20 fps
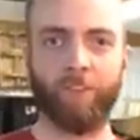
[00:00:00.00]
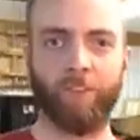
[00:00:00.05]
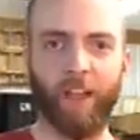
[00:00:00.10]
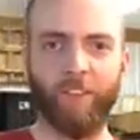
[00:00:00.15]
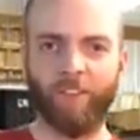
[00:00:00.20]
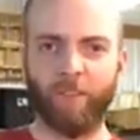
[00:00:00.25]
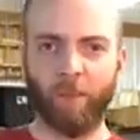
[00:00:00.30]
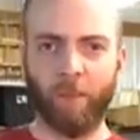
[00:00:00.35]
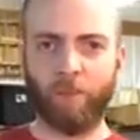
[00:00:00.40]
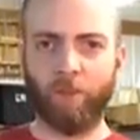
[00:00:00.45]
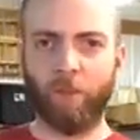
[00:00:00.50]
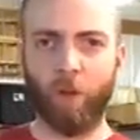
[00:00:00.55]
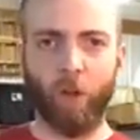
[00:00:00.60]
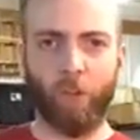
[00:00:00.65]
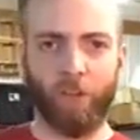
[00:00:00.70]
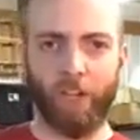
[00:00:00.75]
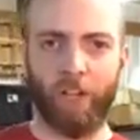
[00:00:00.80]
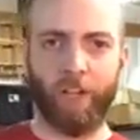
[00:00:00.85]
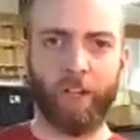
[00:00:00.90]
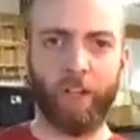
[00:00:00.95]
sometimes
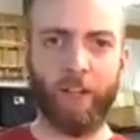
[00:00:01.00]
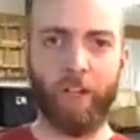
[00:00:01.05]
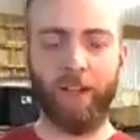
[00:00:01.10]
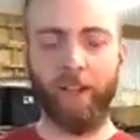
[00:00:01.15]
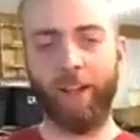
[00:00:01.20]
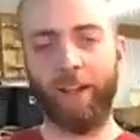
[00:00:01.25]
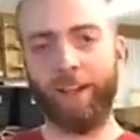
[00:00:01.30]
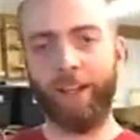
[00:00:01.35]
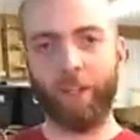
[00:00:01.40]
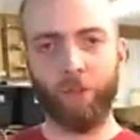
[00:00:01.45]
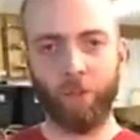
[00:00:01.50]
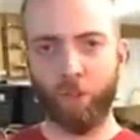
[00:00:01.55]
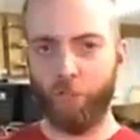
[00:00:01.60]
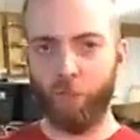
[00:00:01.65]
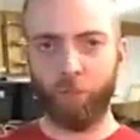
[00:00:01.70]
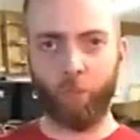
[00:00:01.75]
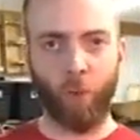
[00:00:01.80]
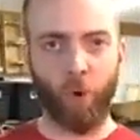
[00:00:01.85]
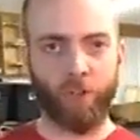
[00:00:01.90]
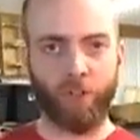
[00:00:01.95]
called it an English
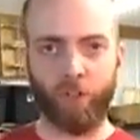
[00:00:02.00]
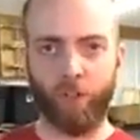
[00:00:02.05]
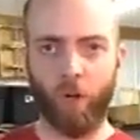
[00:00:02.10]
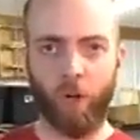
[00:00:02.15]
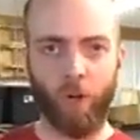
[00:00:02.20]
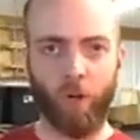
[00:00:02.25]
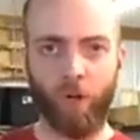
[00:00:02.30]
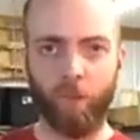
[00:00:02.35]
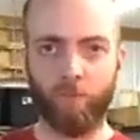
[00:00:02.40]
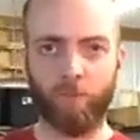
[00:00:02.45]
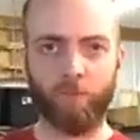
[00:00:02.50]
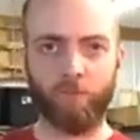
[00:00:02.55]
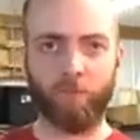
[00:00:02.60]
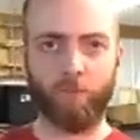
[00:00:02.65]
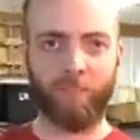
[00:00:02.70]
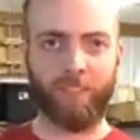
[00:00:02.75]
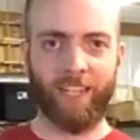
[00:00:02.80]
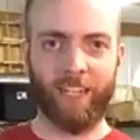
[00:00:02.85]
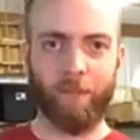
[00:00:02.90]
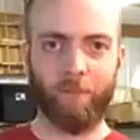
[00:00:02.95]
sports car
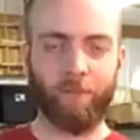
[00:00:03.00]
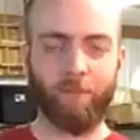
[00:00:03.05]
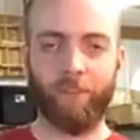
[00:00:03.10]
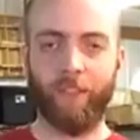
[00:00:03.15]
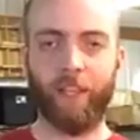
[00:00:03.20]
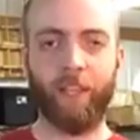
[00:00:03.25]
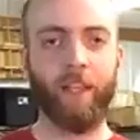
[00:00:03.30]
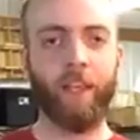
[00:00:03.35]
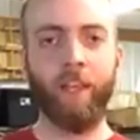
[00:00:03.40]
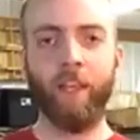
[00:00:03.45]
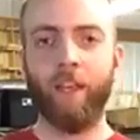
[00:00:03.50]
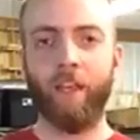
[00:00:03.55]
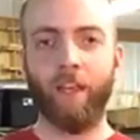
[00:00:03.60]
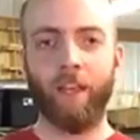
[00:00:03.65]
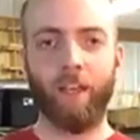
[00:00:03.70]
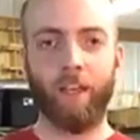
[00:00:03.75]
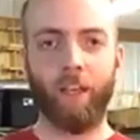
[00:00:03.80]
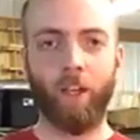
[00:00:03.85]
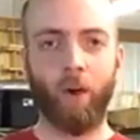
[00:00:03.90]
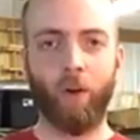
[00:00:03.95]
kind of thing.
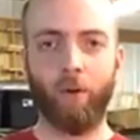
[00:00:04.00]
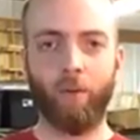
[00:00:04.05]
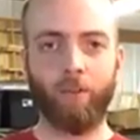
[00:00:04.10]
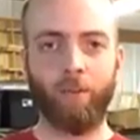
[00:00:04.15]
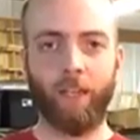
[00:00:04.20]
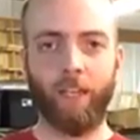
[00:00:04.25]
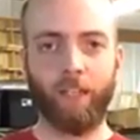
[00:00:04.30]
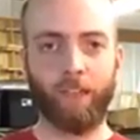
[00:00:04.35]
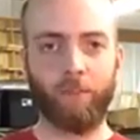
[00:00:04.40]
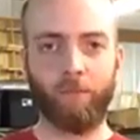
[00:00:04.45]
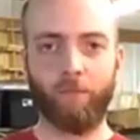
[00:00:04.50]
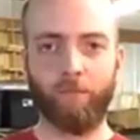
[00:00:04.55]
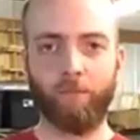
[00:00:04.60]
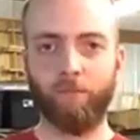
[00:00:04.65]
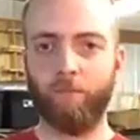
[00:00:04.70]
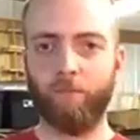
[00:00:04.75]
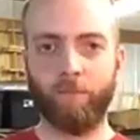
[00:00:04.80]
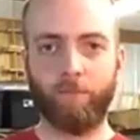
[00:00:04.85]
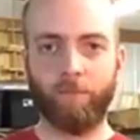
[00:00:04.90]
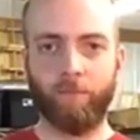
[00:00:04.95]
You know,
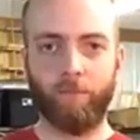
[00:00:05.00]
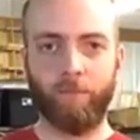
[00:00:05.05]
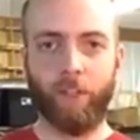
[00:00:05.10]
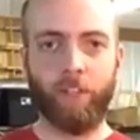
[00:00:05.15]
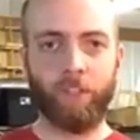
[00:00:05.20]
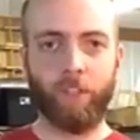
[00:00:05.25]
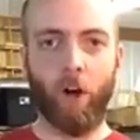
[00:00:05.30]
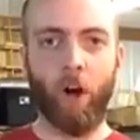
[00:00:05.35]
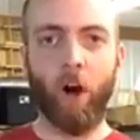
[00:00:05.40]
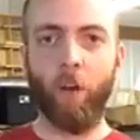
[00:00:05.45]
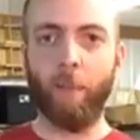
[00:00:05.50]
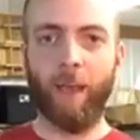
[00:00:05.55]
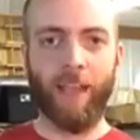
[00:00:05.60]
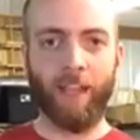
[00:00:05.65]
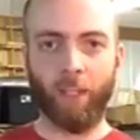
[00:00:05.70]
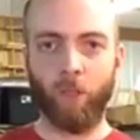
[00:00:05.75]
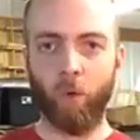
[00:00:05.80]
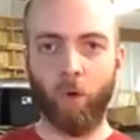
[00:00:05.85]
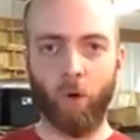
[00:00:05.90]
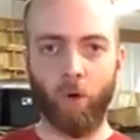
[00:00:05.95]
it's all
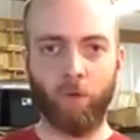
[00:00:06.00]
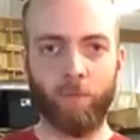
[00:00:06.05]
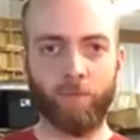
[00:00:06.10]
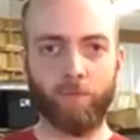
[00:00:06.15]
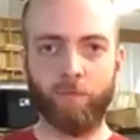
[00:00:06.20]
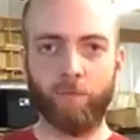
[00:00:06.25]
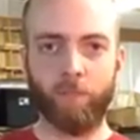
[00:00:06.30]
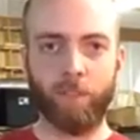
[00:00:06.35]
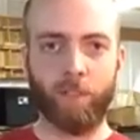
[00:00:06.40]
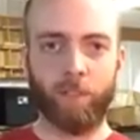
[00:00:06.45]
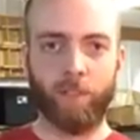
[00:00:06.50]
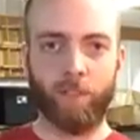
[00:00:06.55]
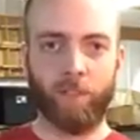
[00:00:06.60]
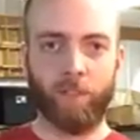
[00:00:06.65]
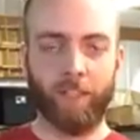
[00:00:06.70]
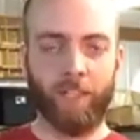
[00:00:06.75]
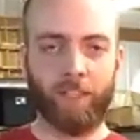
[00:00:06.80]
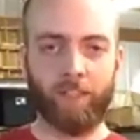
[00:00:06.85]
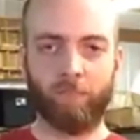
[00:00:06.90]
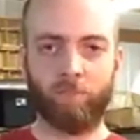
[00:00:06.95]
manual.
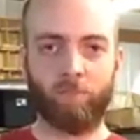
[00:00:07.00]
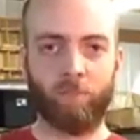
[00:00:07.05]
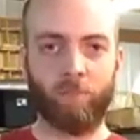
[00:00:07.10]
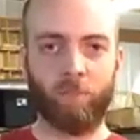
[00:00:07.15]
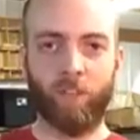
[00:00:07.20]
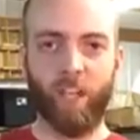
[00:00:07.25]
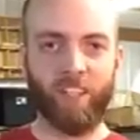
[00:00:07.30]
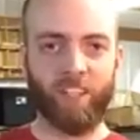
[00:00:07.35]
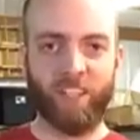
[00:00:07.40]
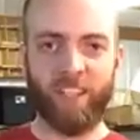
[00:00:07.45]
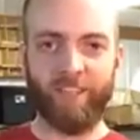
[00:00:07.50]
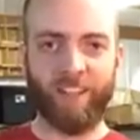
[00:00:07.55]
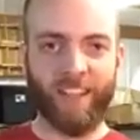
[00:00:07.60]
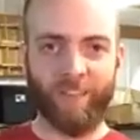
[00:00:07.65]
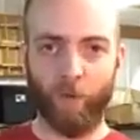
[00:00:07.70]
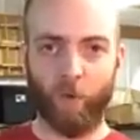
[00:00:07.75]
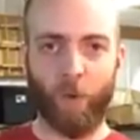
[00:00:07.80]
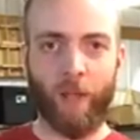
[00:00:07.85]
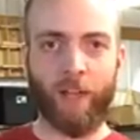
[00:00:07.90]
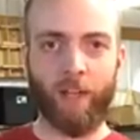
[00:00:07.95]
It doesn't even
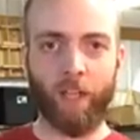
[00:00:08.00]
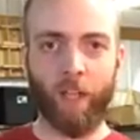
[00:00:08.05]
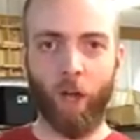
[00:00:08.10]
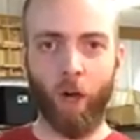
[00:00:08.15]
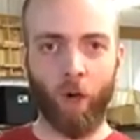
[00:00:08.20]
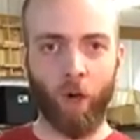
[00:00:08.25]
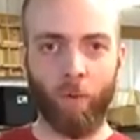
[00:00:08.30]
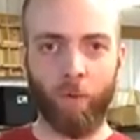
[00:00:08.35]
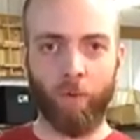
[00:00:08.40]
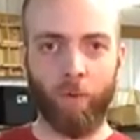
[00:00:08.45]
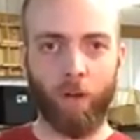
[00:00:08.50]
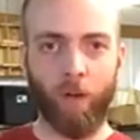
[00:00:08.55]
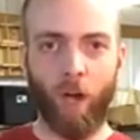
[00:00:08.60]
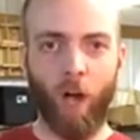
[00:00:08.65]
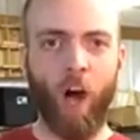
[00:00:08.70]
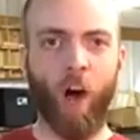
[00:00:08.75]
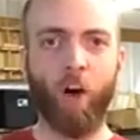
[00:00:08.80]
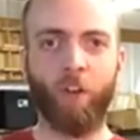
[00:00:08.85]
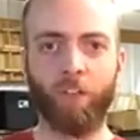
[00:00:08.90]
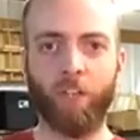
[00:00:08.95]
have a radio.
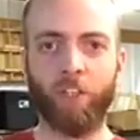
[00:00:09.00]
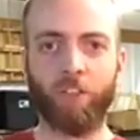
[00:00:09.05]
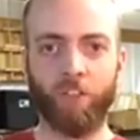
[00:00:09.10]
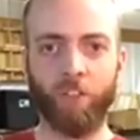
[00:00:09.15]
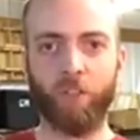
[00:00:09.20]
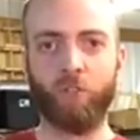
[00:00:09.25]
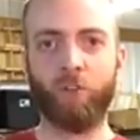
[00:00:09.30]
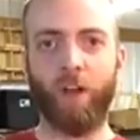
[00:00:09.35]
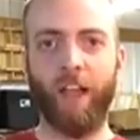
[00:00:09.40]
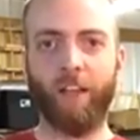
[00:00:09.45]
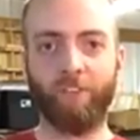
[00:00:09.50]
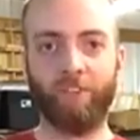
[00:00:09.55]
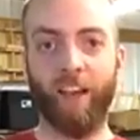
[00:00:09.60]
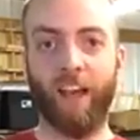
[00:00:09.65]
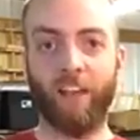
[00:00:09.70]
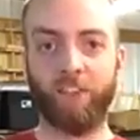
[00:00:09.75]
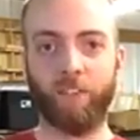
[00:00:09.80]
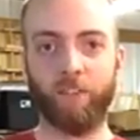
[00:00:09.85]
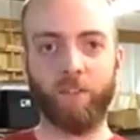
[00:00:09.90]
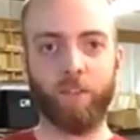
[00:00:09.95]
All it does is drive
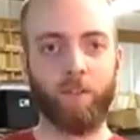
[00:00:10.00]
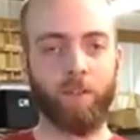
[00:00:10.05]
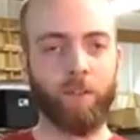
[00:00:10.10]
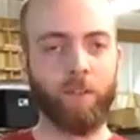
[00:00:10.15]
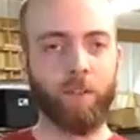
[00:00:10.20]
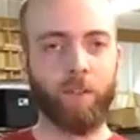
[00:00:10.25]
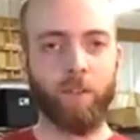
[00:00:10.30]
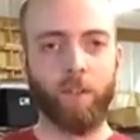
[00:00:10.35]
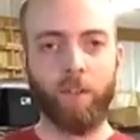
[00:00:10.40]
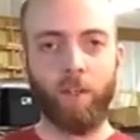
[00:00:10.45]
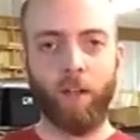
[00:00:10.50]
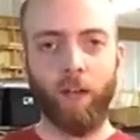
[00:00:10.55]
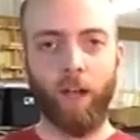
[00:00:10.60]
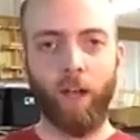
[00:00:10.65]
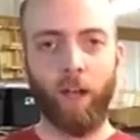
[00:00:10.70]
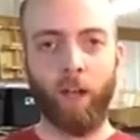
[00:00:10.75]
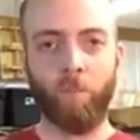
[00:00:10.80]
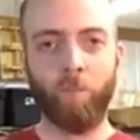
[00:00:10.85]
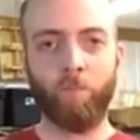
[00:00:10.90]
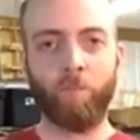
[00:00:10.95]
fast.
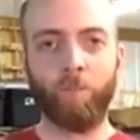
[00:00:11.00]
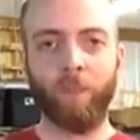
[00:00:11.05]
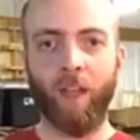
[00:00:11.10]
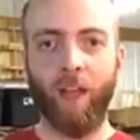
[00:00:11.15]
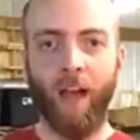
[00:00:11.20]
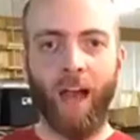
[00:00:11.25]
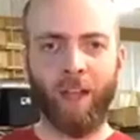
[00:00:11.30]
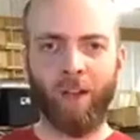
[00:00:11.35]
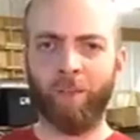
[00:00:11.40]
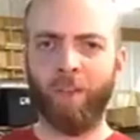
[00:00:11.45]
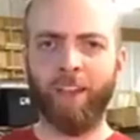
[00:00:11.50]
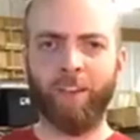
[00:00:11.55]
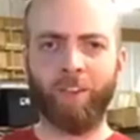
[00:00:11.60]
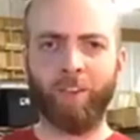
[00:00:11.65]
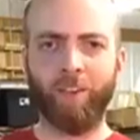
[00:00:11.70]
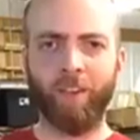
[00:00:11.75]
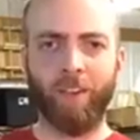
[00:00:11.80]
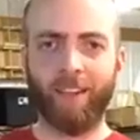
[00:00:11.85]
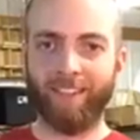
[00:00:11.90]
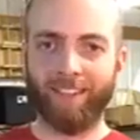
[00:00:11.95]
I don't like
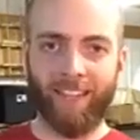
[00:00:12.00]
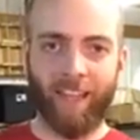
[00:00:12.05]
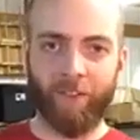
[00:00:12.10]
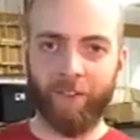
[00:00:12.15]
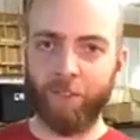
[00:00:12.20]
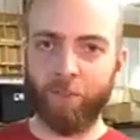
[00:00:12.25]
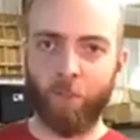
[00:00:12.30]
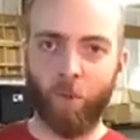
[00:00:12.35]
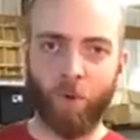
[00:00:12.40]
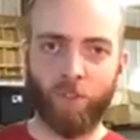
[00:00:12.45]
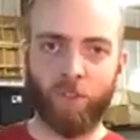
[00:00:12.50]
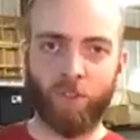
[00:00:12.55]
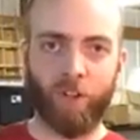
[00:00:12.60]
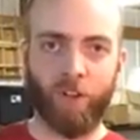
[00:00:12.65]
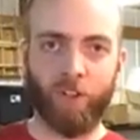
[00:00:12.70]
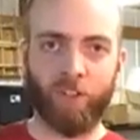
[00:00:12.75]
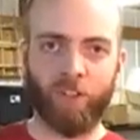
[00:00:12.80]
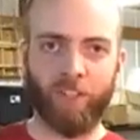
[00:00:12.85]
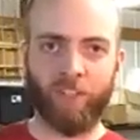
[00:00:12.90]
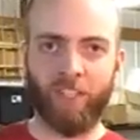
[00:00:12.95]
Italian sports
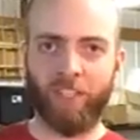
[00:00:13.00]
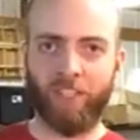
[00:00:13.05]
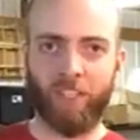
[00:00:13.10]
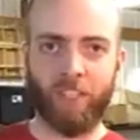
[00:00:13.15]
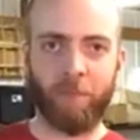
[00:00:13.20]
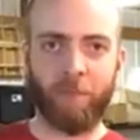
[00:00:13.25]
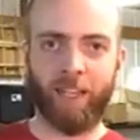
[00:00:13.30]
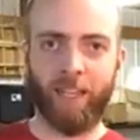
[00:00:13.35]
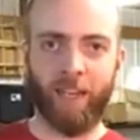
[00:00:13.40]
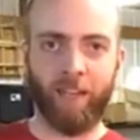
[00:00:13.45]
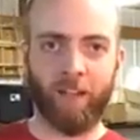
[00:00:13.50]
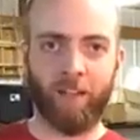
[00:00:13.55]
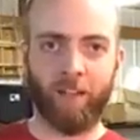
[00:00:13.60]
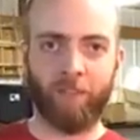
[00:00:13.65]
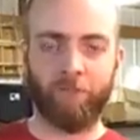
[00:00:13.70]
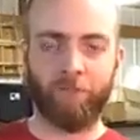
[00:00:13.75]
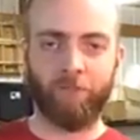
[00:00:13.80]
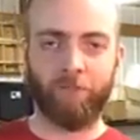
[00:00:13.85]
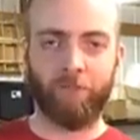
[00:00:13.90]
cars because they seem to be kind of,